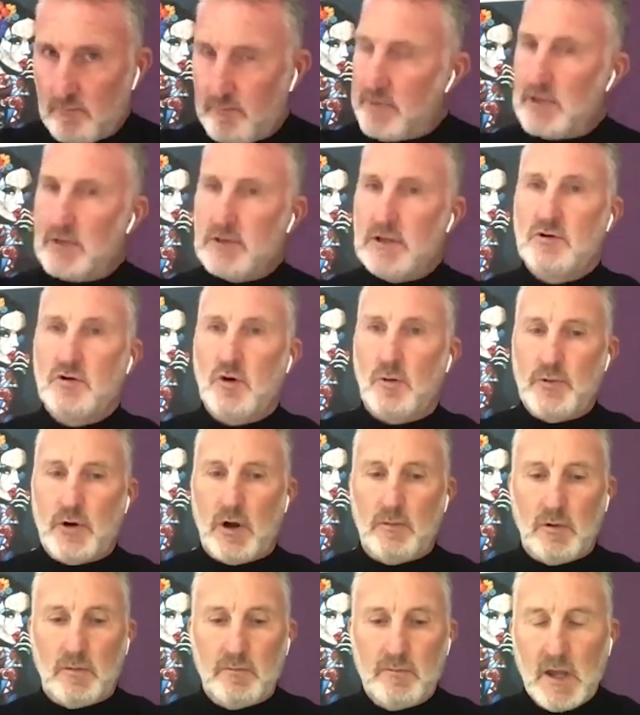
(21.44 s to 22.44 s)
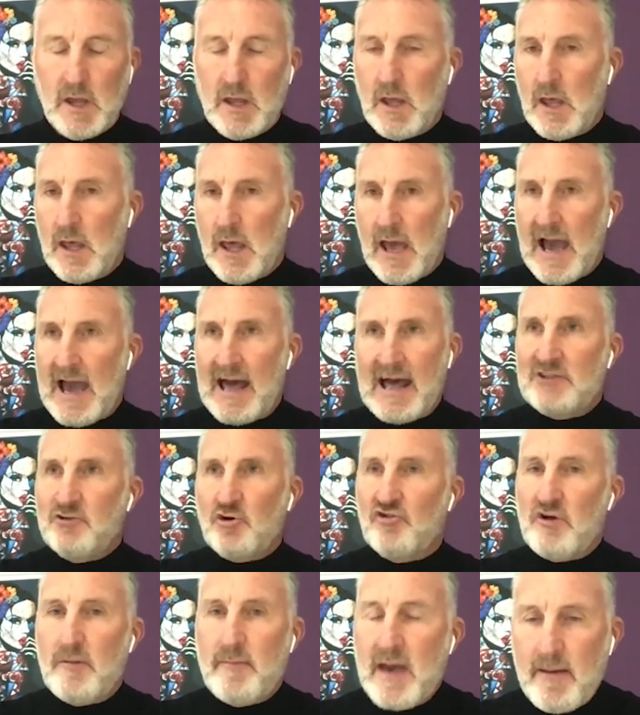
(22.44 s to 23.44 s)
Brilliant, no problem. And I
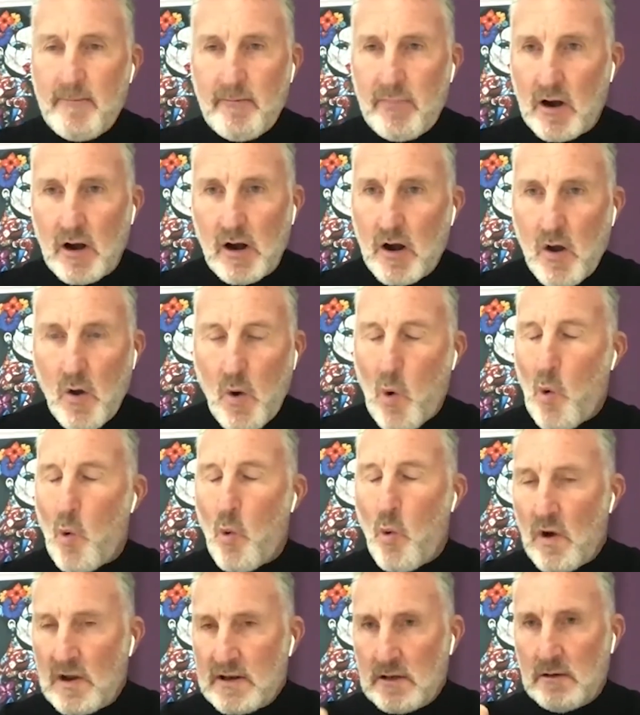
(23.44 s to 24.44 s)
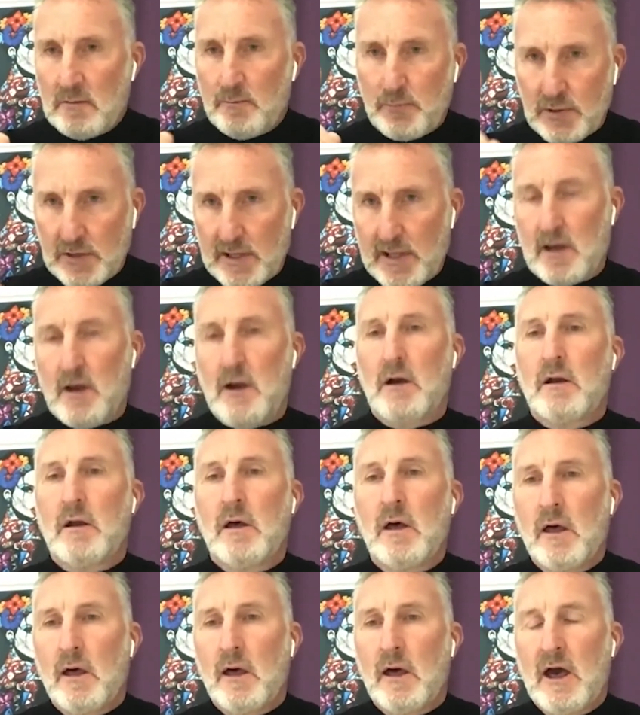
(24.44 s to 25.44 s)
don't remember one player
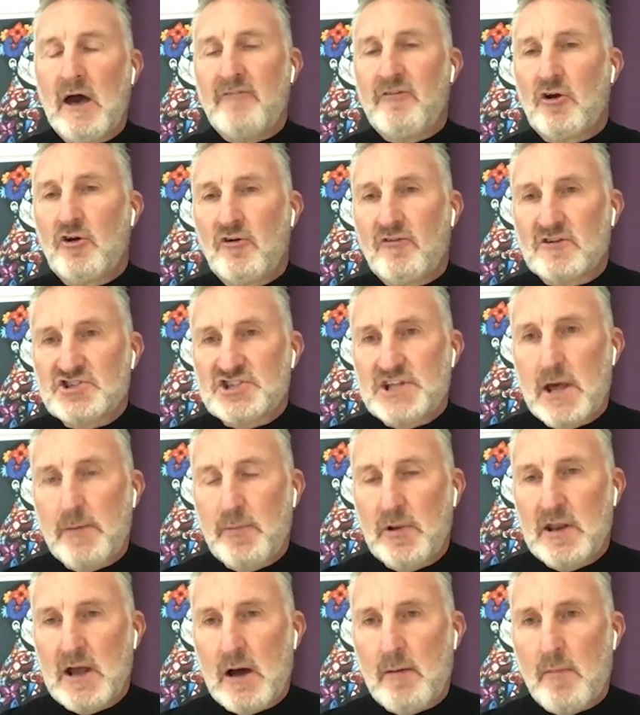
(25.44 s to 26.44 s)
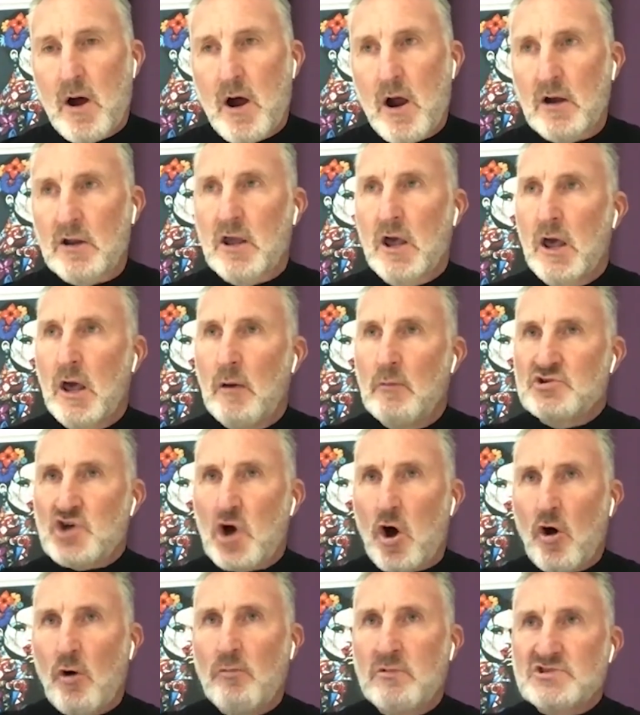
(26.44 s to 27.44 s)
ever overstepping that mark. It was
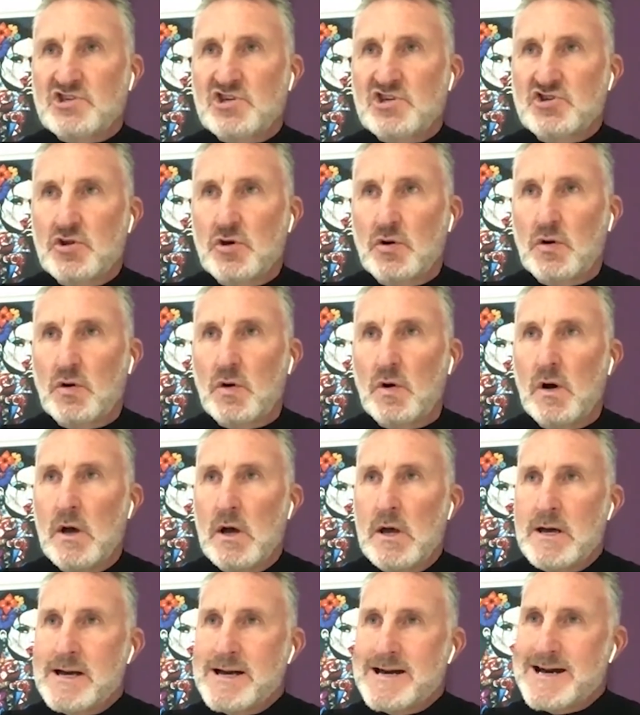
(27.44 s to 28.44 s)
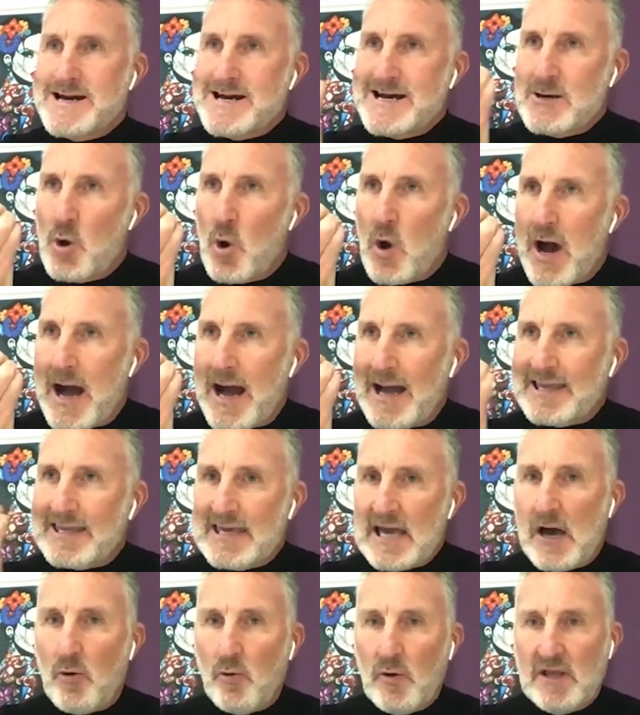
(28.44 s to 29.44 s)
almost as though I
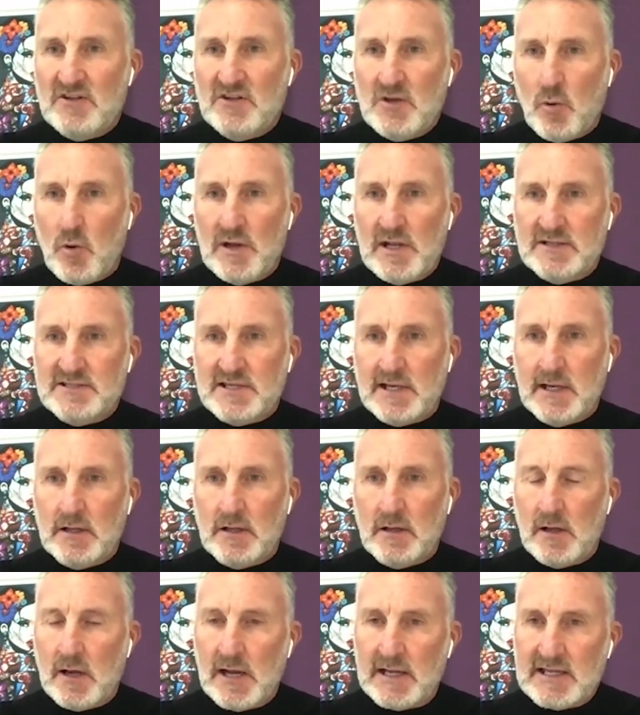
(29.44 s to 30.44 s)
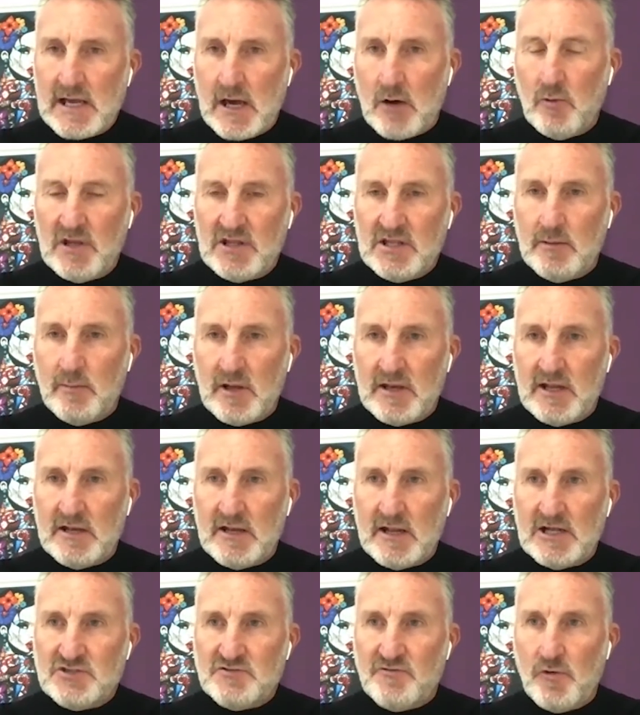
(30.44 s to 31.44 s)
can't wait to win a title, I can't wait to be an
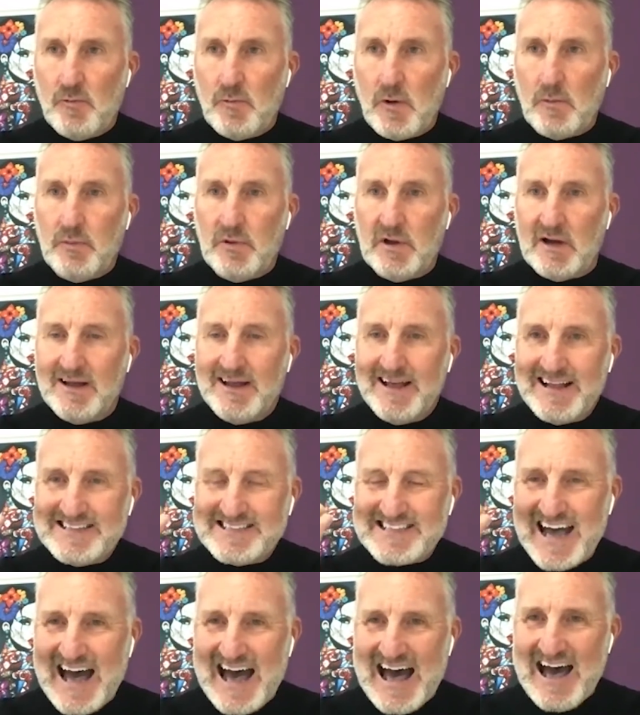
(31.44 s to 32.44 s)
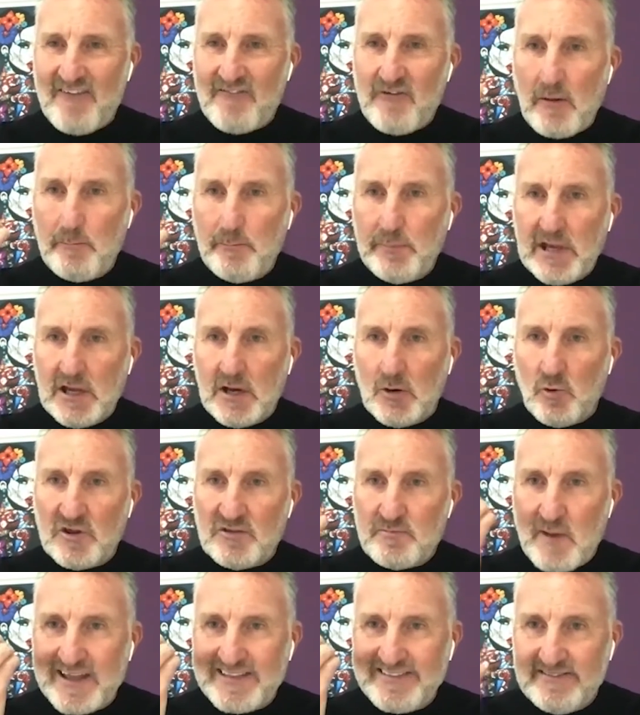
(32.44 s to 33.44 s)
international football player, to have a beer
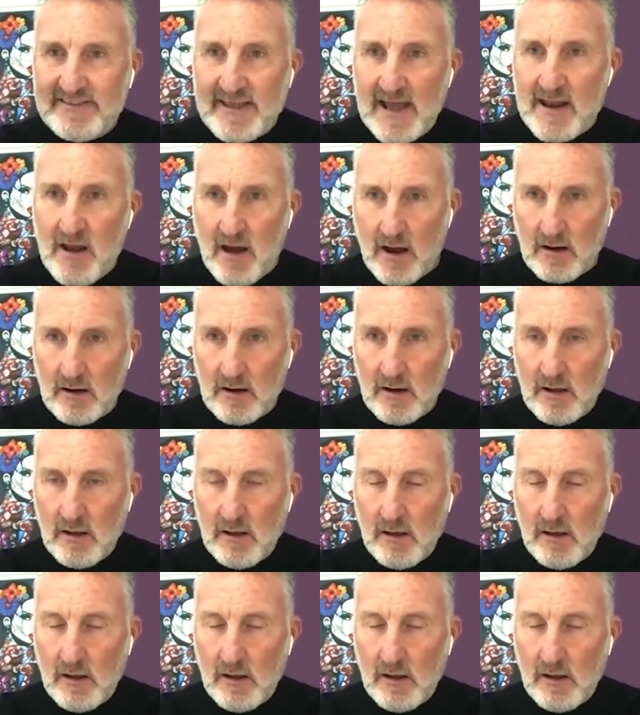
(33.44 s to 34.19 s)
with my dinner